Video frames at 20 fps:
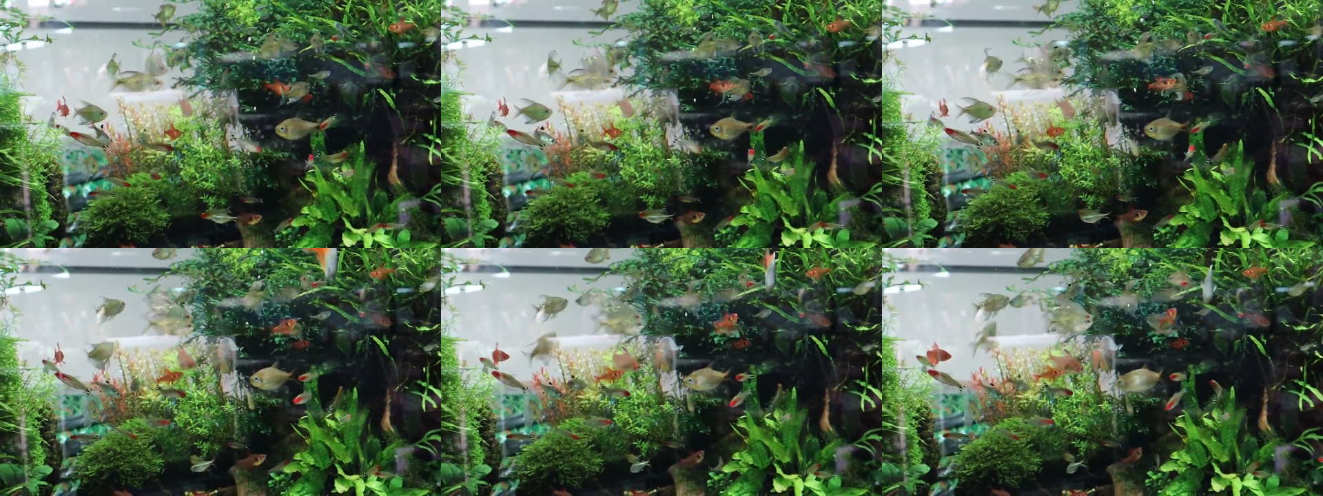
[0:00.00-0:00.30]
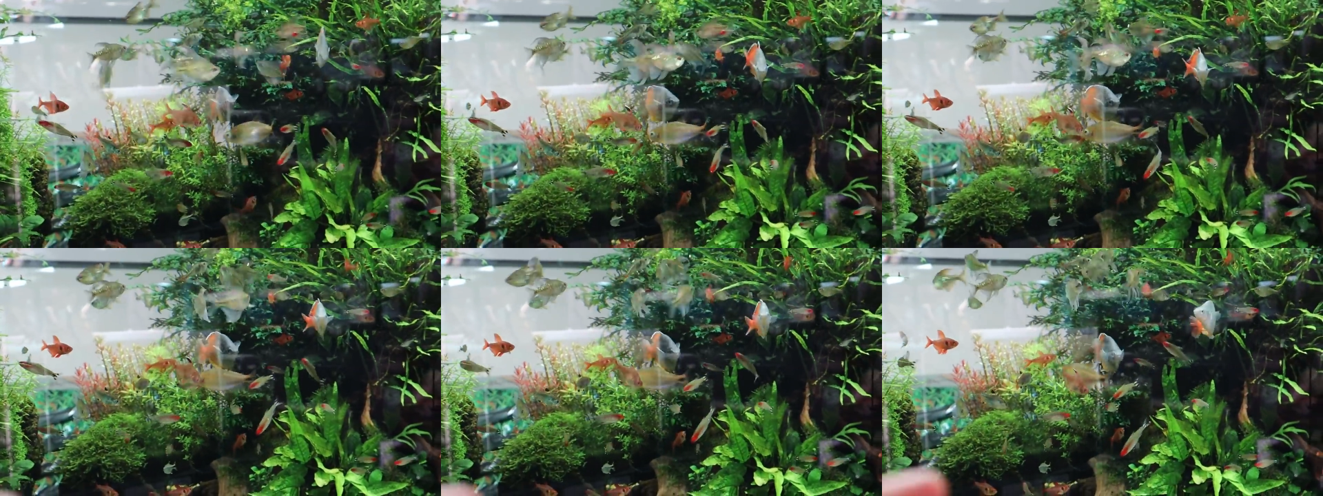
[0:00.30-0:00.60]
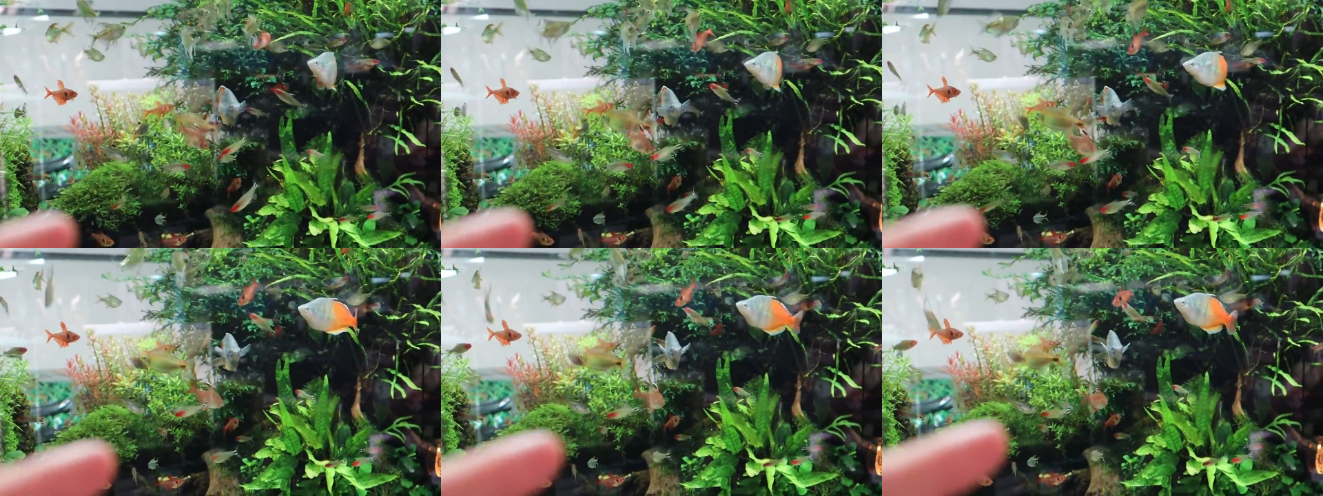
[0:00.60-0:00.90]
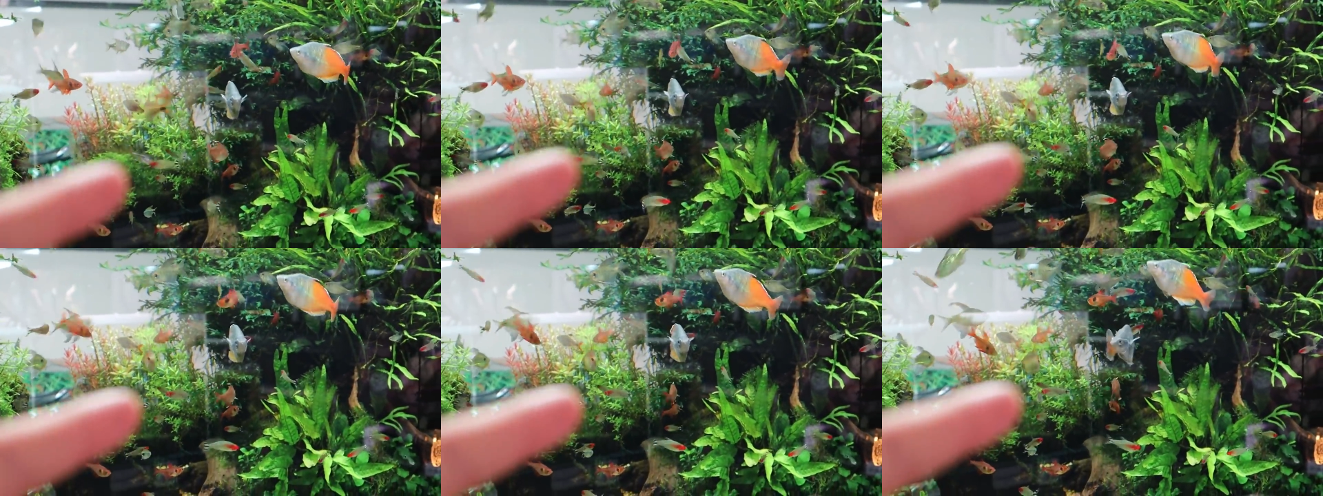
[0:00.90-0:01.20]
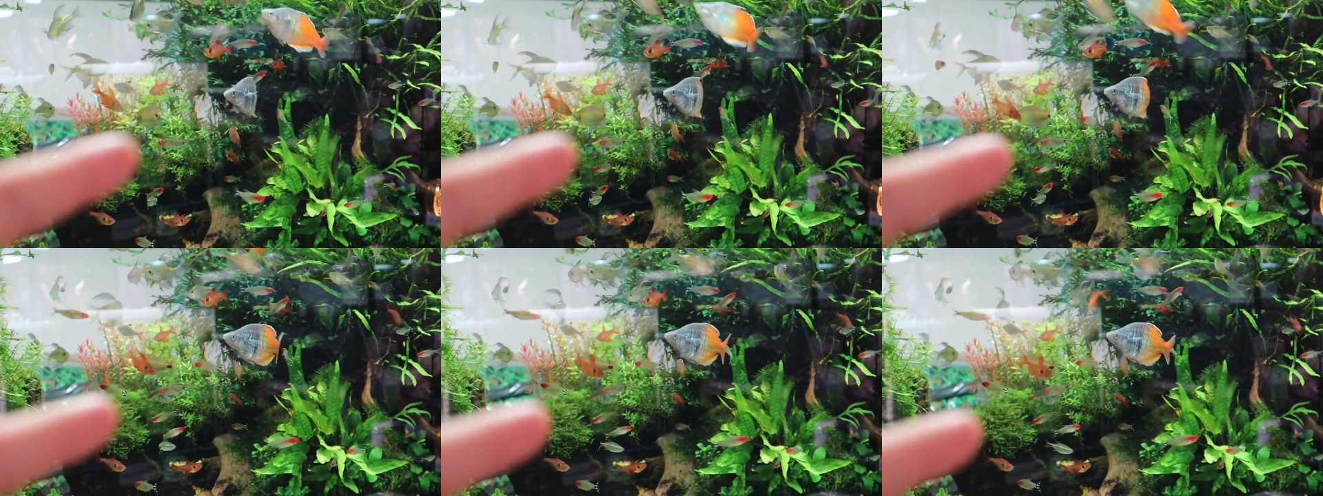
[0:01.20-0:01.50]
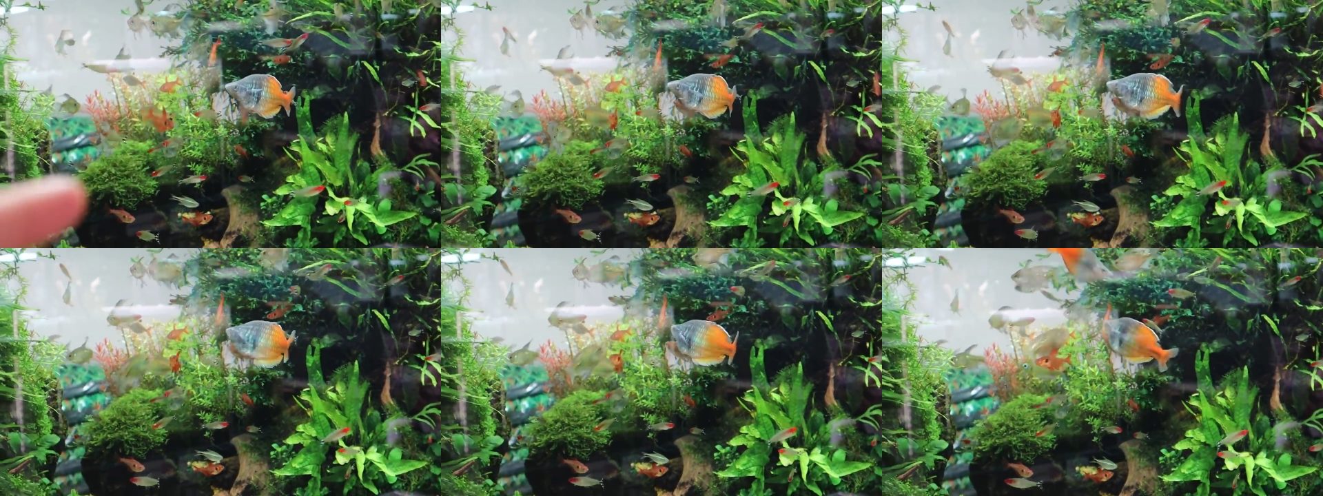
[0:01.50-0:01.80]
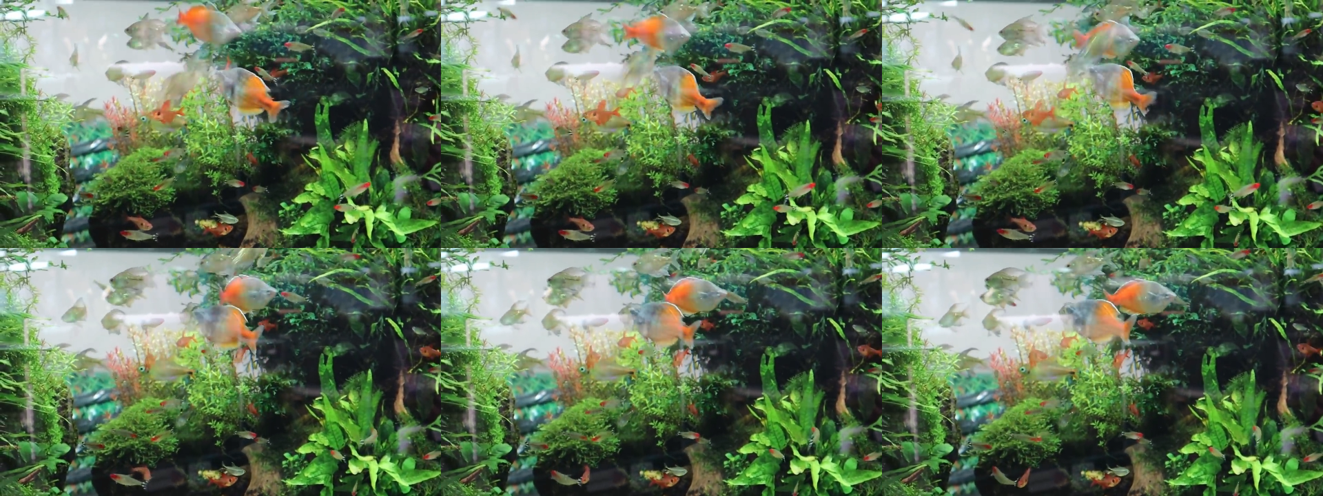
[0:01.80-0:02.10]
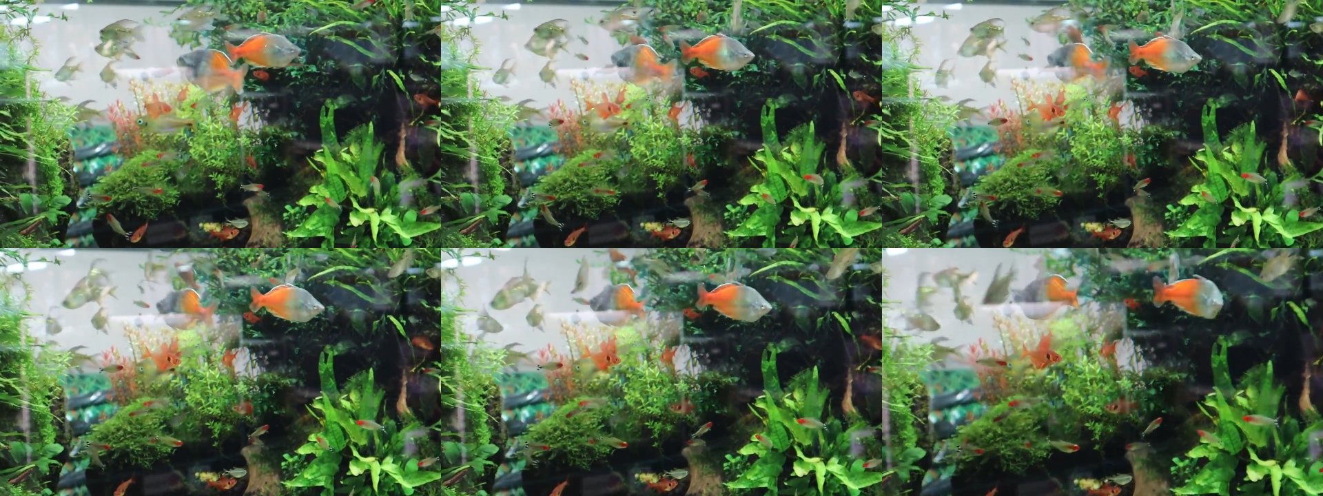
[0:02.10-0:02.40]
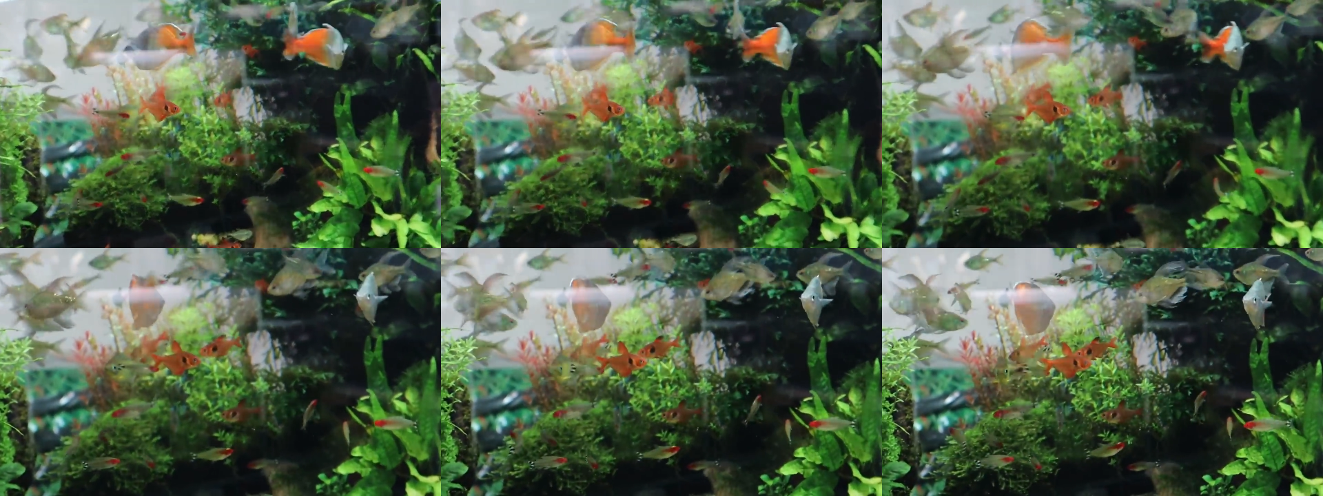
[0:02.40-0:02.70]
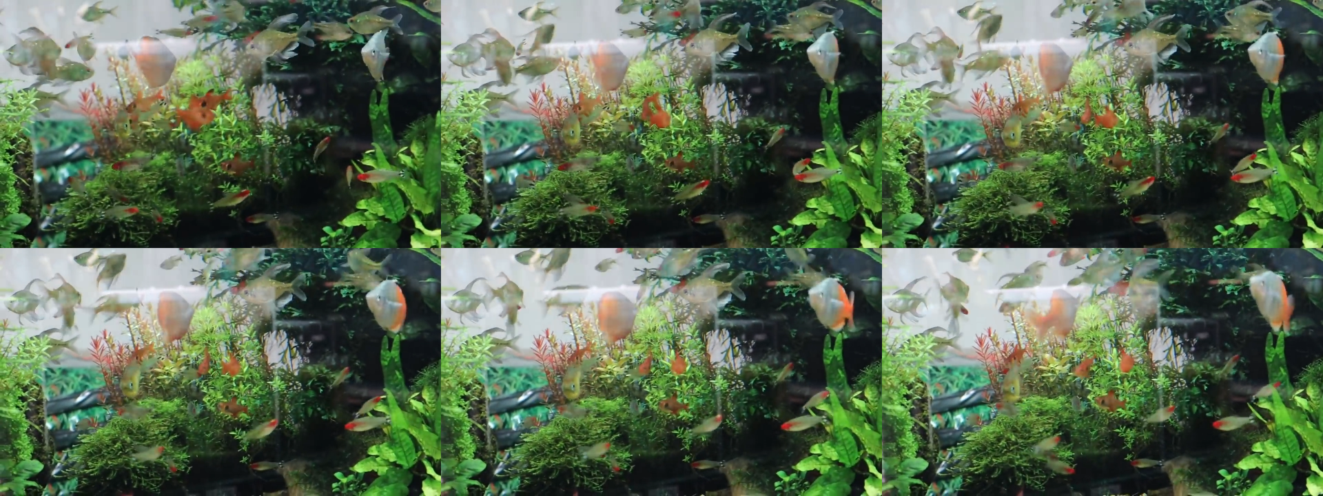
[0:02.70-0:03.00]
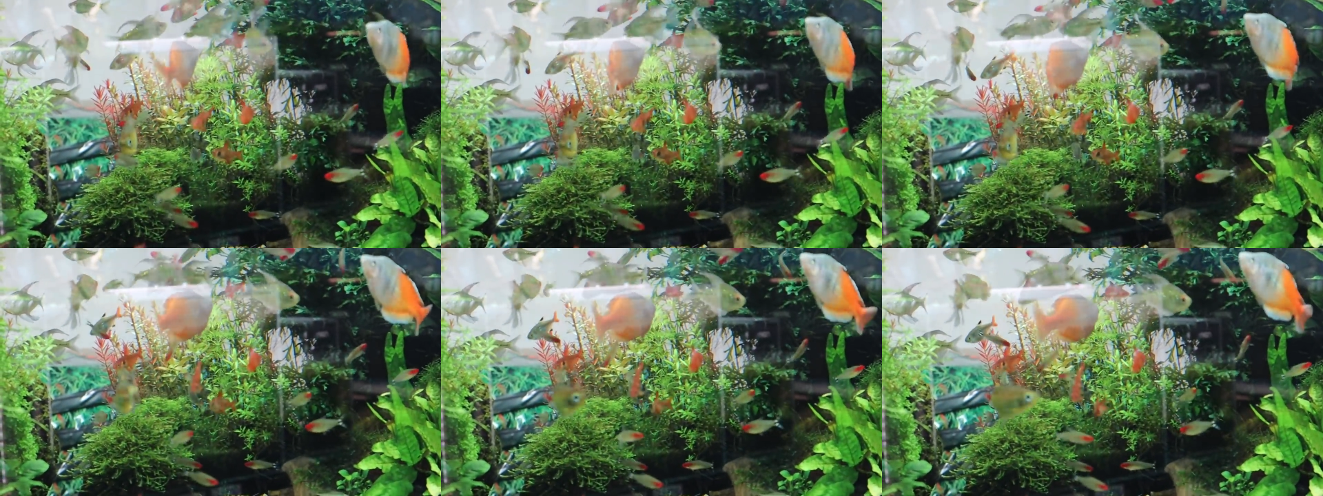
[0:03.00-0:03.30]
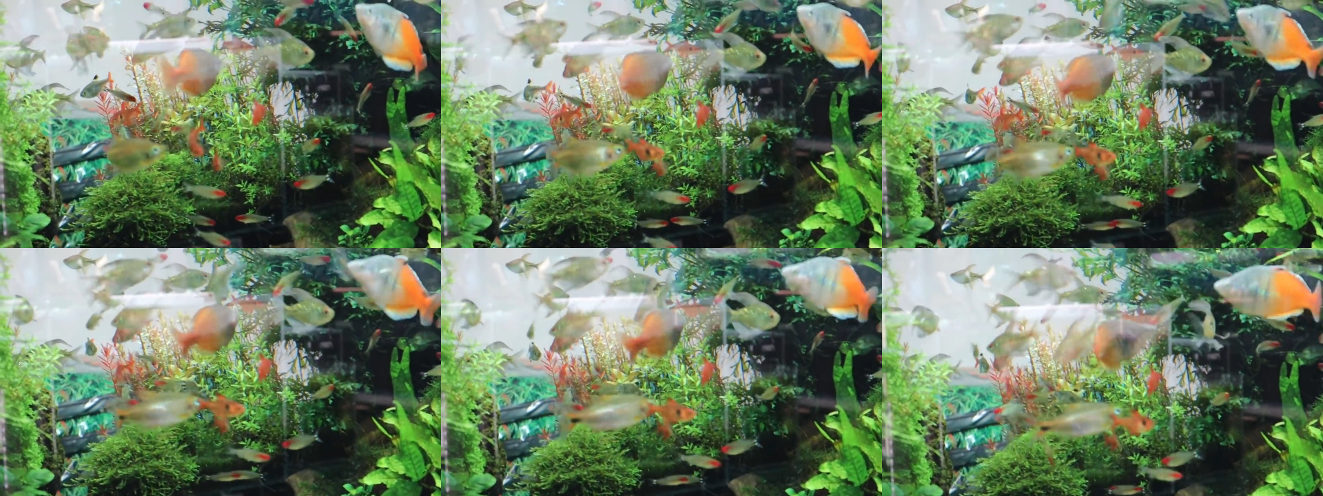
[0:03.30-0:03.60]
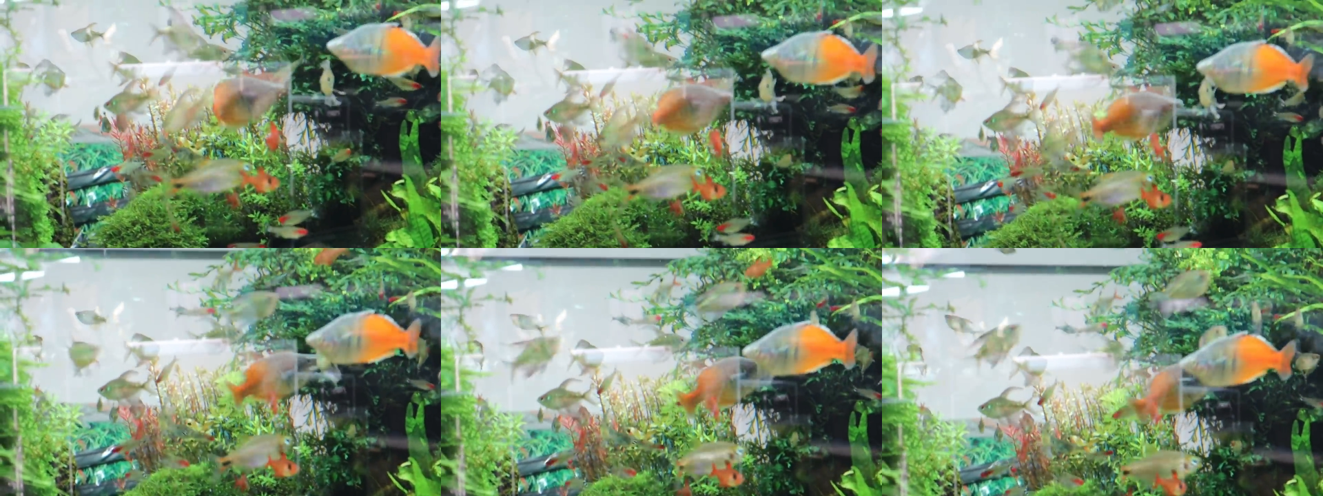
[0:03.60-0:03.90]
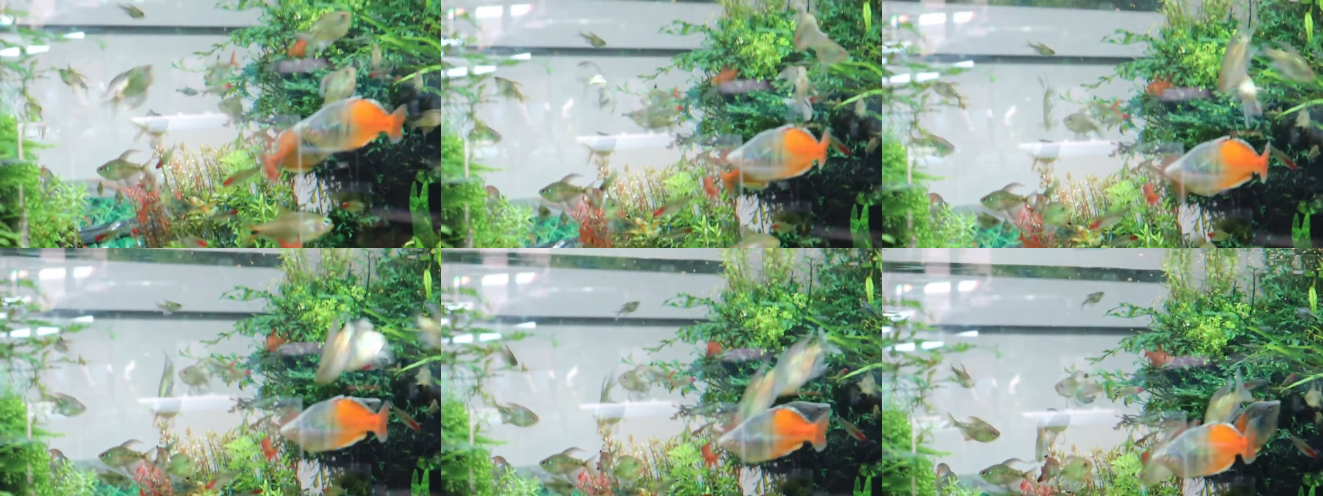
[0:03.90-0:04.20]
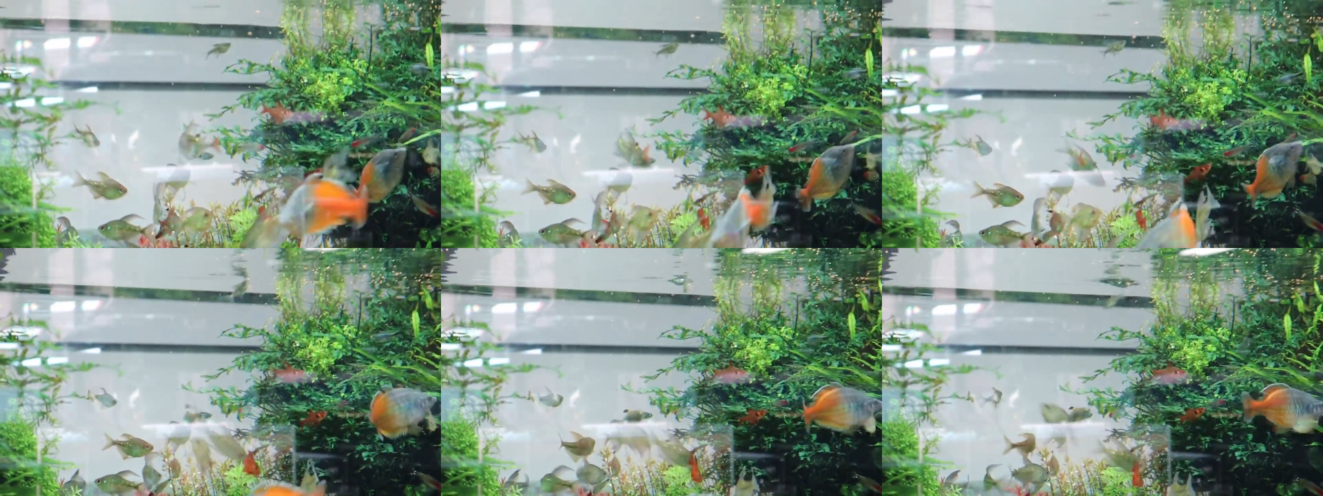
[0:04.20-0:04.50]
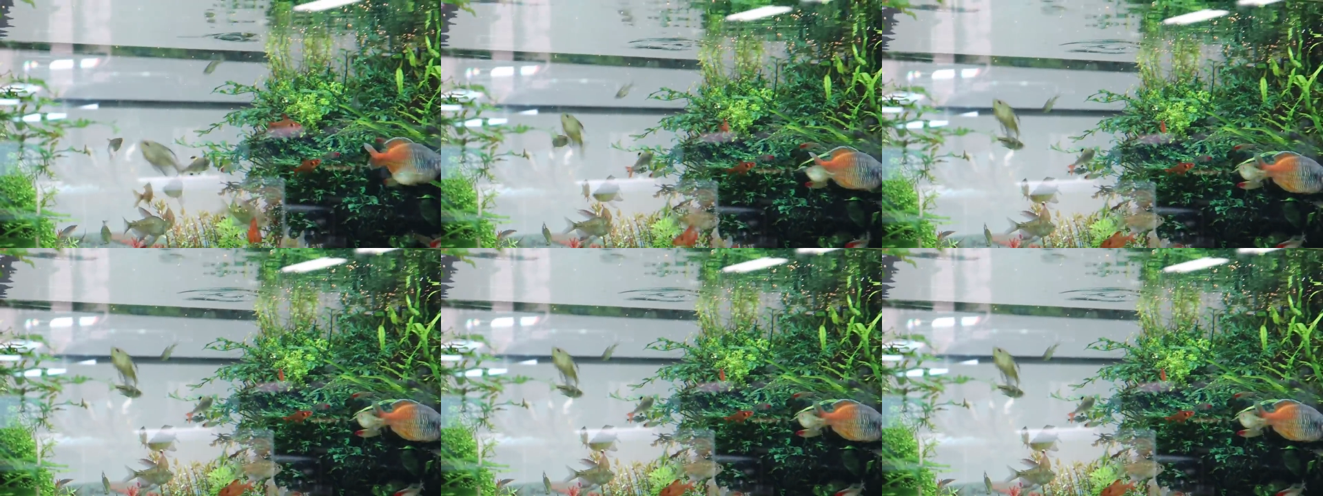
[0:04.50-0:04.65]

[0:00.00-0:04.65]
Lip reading: (no speaker visible)